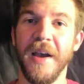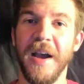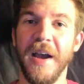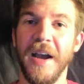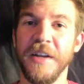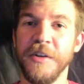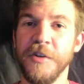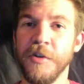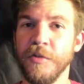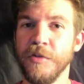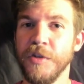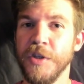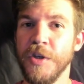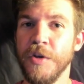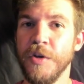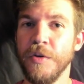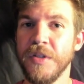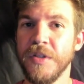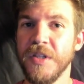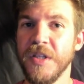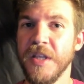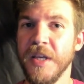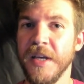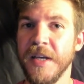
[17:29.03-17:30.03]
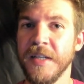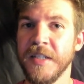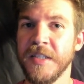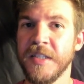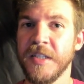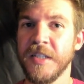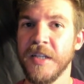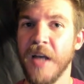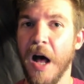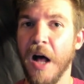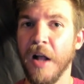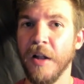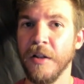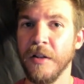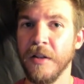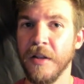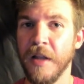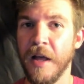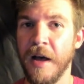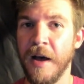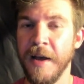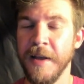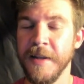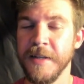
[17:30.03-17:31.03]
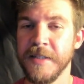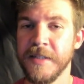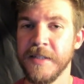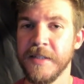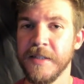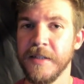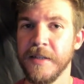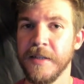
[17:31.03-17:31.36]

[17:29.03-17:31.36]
I don't use this a lot.